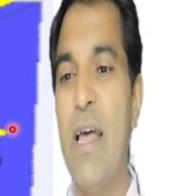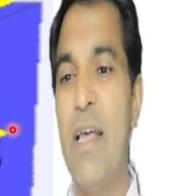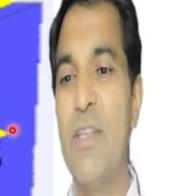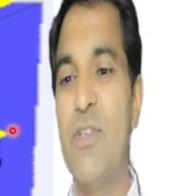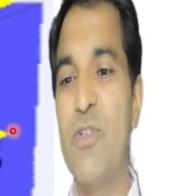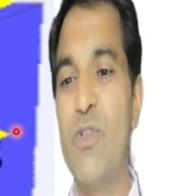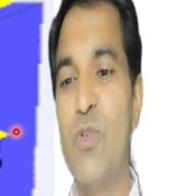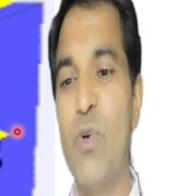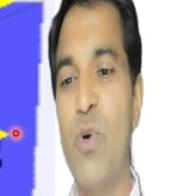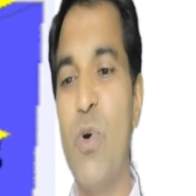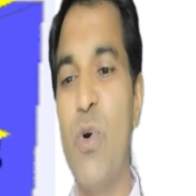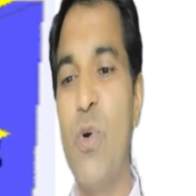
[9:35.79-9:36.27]

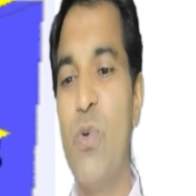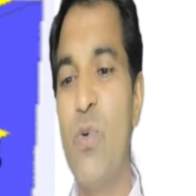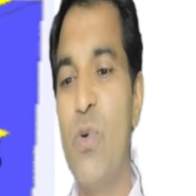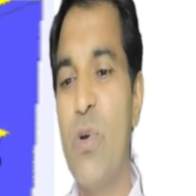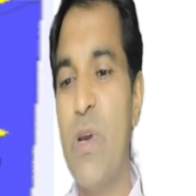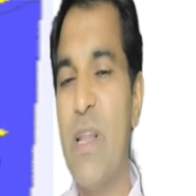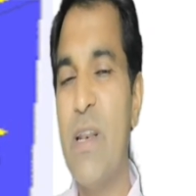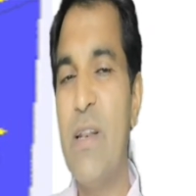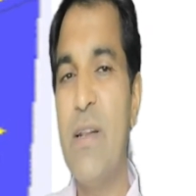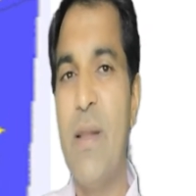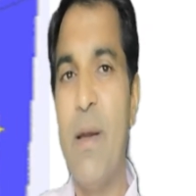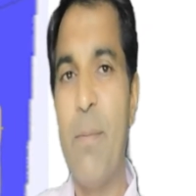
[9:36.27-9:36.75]
so you
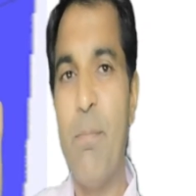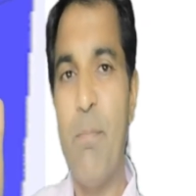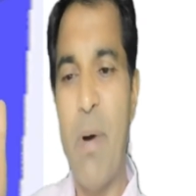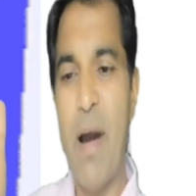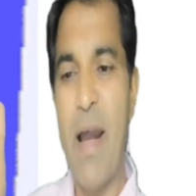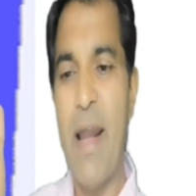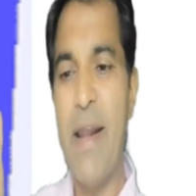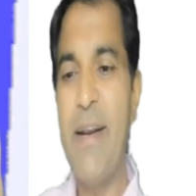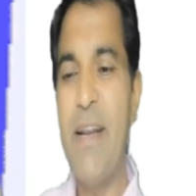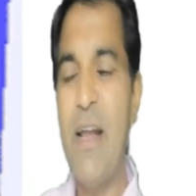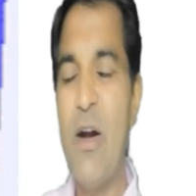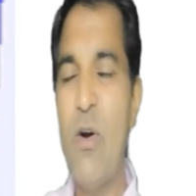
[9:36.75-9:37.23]
can
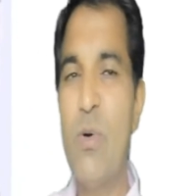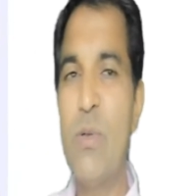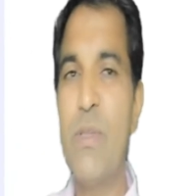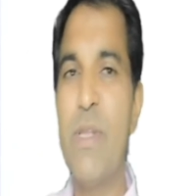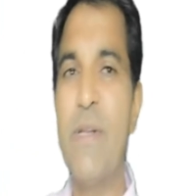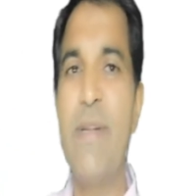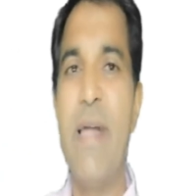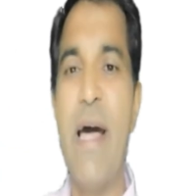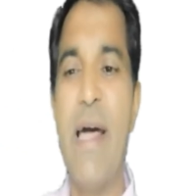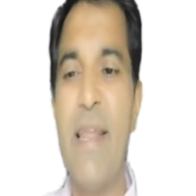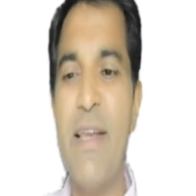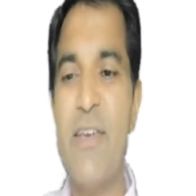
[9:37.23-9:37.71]
find out the
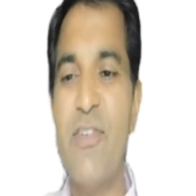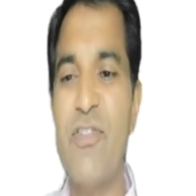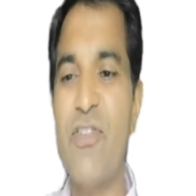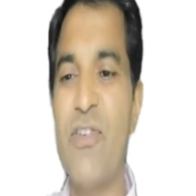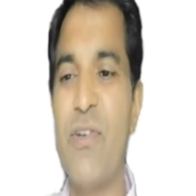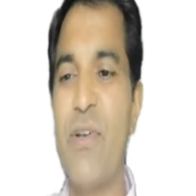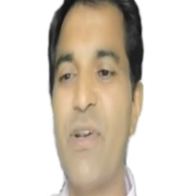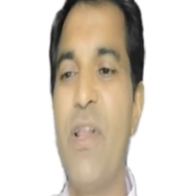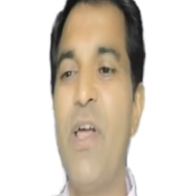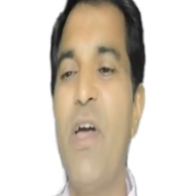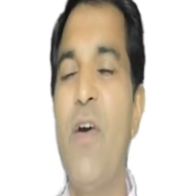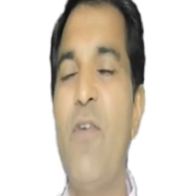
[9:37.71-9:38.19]

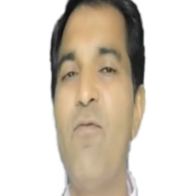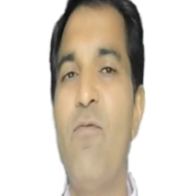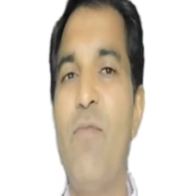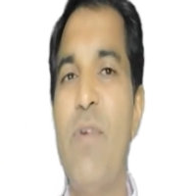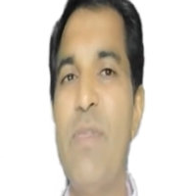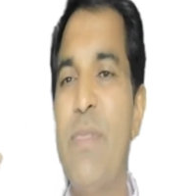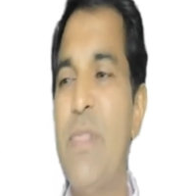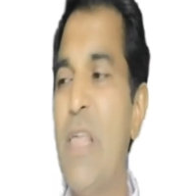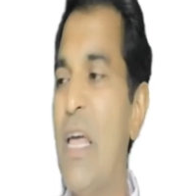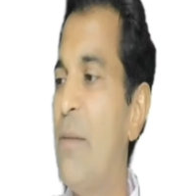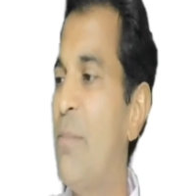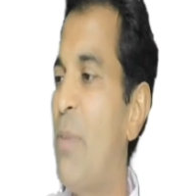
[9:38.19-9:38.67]
direction
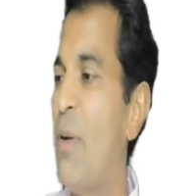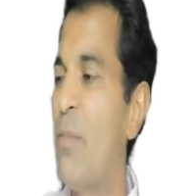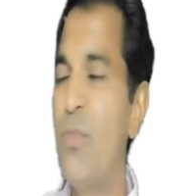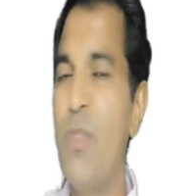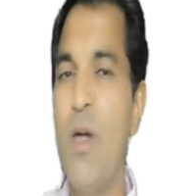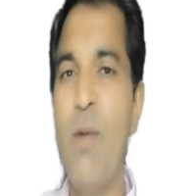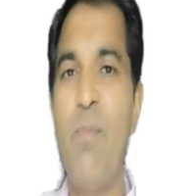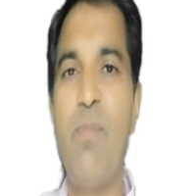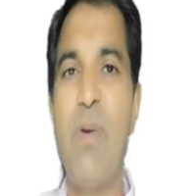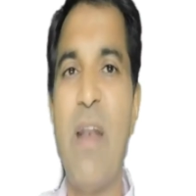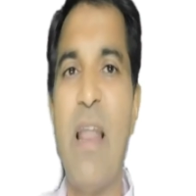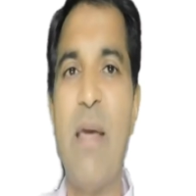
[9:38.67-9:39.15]
with the help of
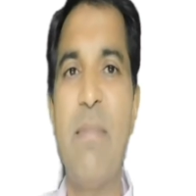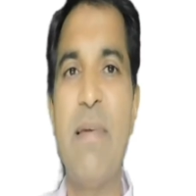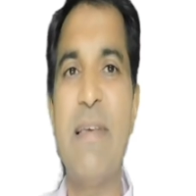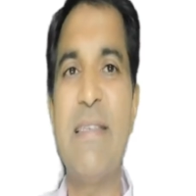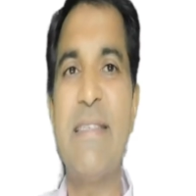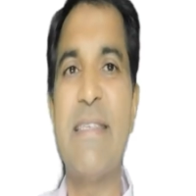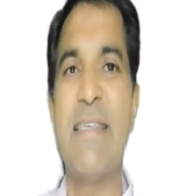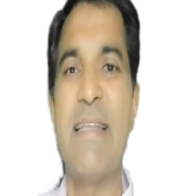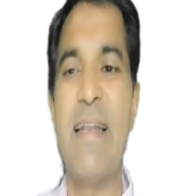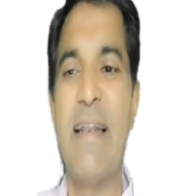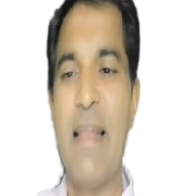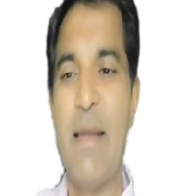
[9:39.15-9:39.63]
the
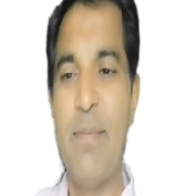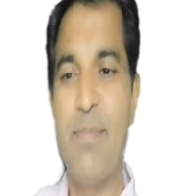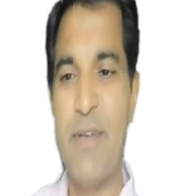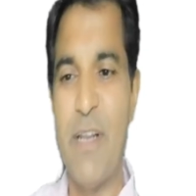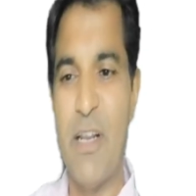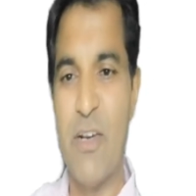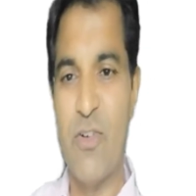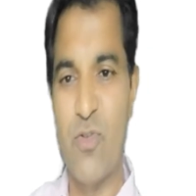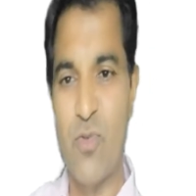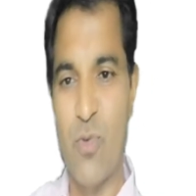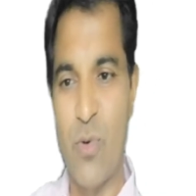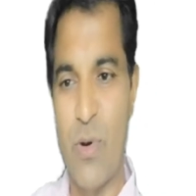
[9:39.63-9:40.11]
Fleming's left
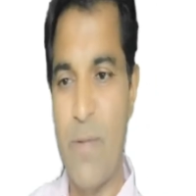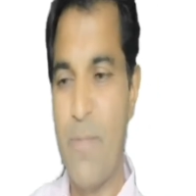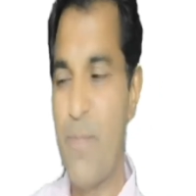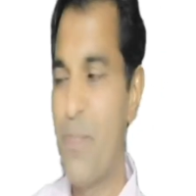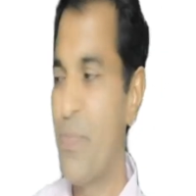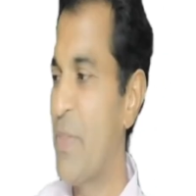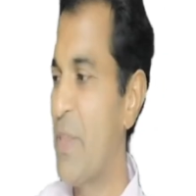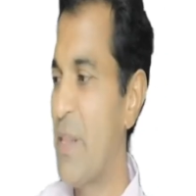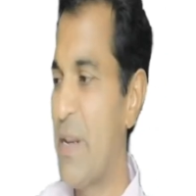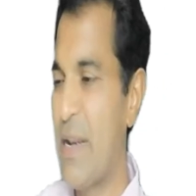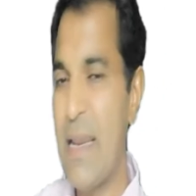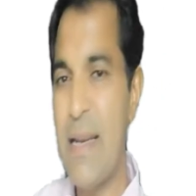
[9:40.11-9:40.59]
hand rule
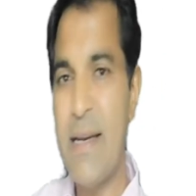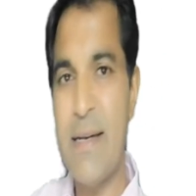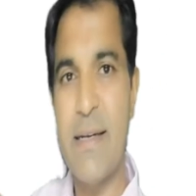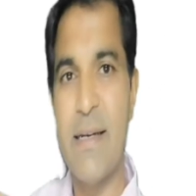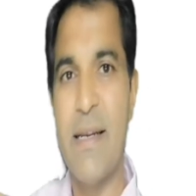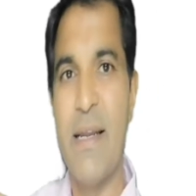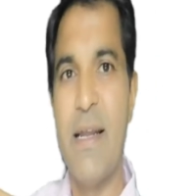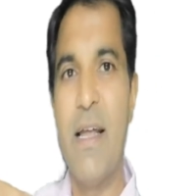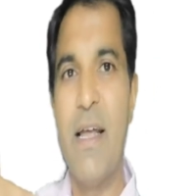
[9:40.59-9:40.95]
right